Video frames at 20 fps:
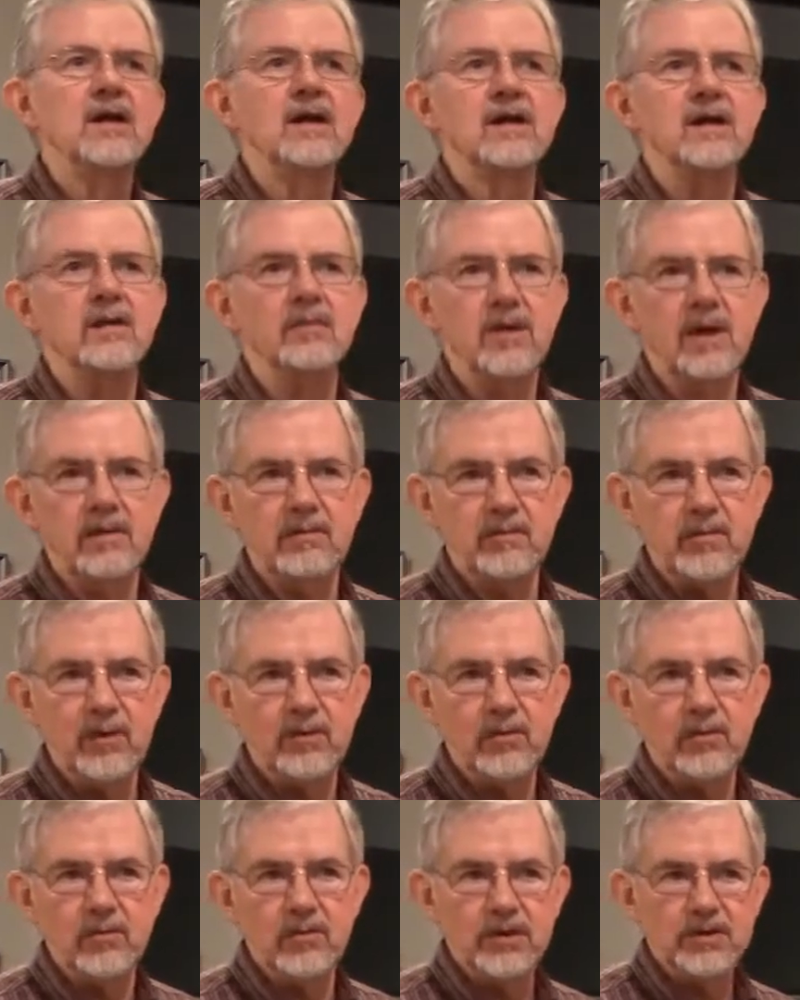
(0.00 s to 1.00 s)
You may
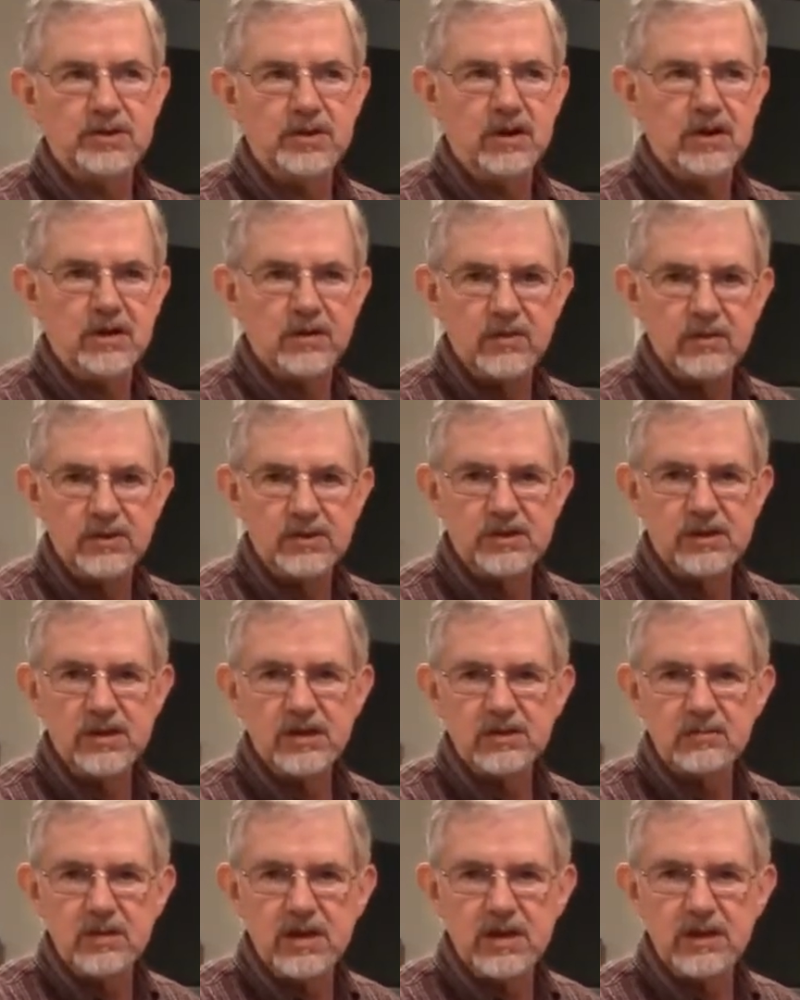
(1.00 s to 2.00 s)
remember we started with
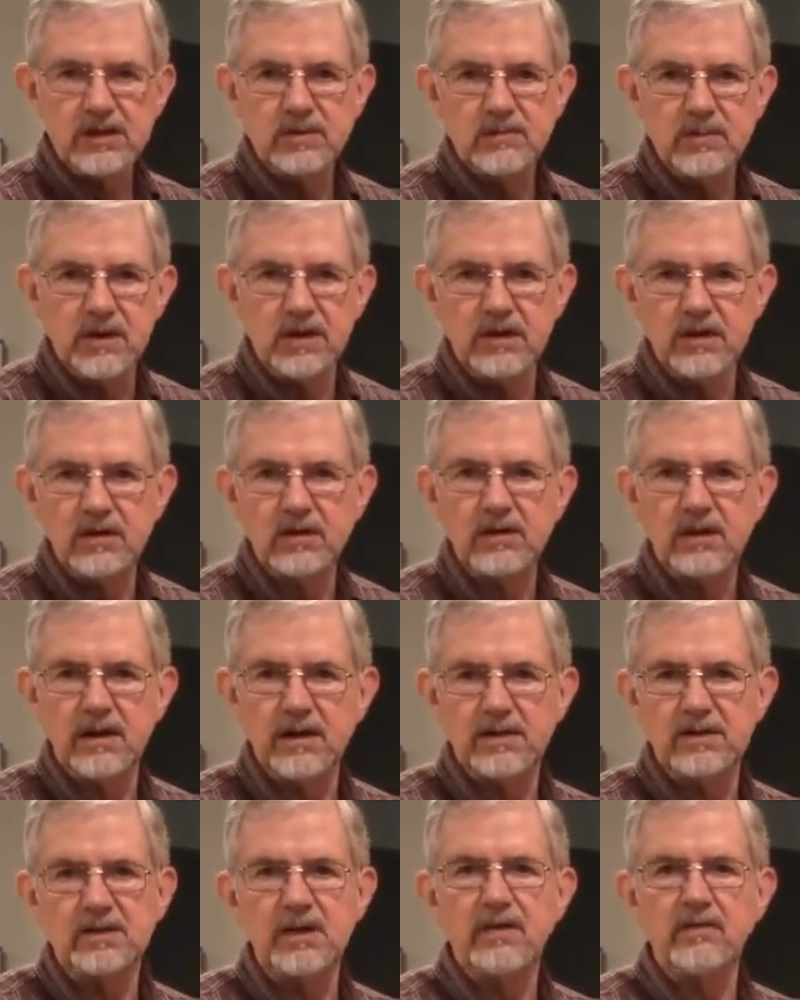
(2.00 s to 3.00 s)
6 minutes, but it looked
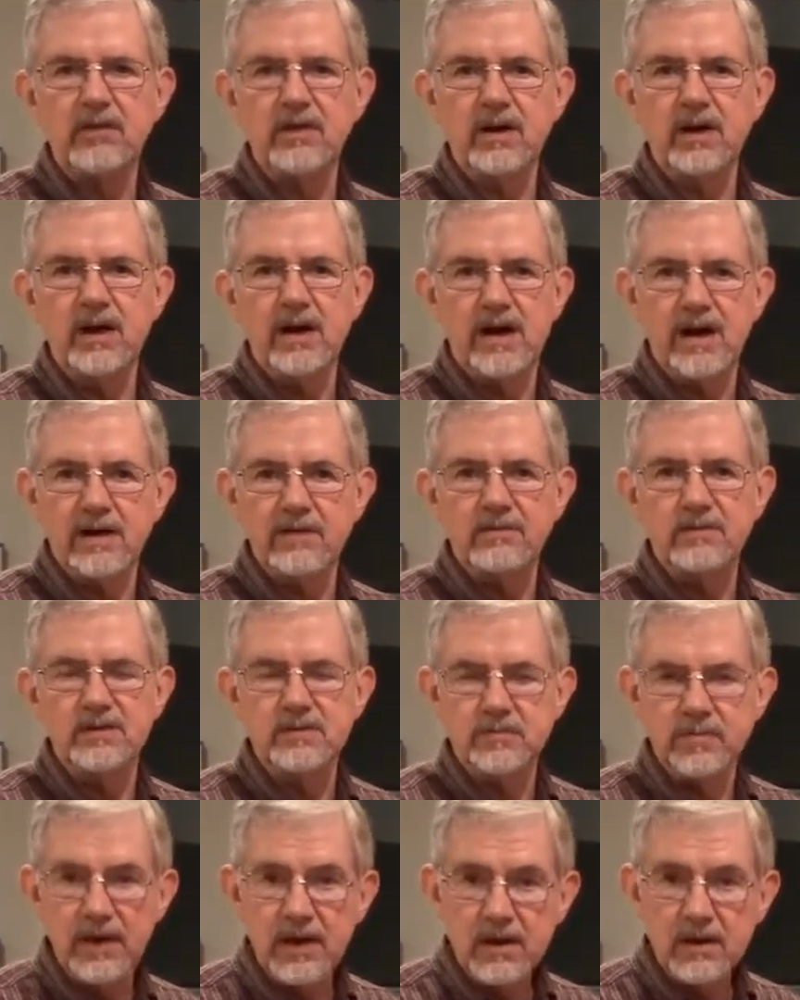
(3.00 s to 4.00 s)
like 7.5 was
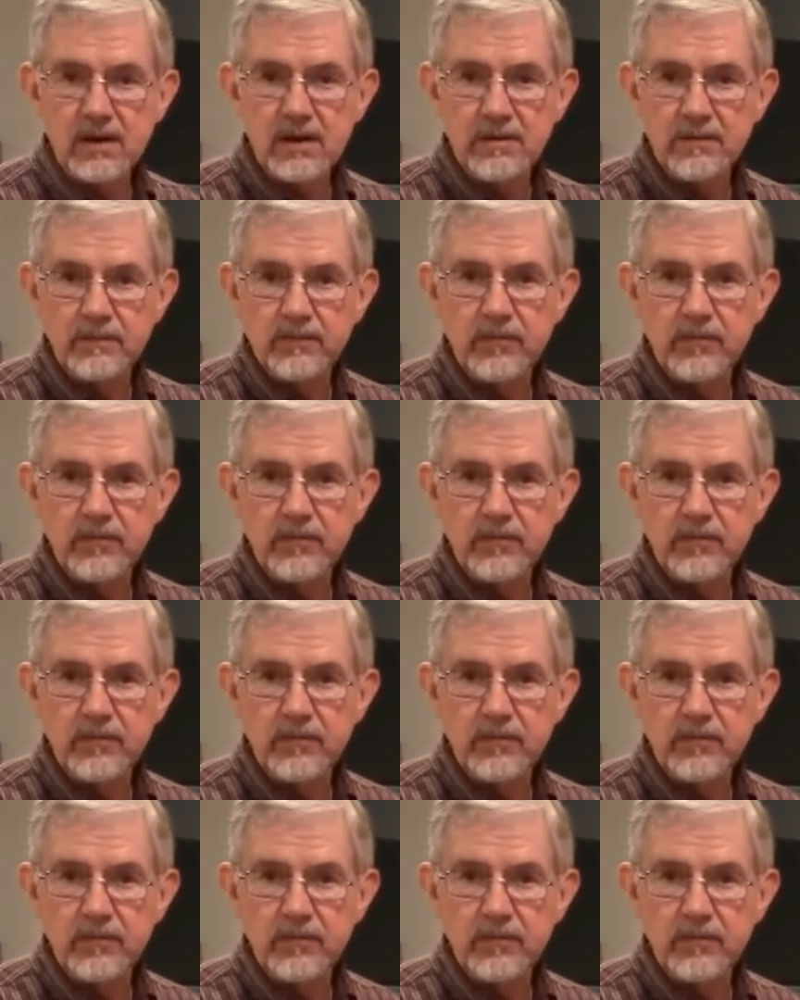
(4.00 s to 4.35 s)
better.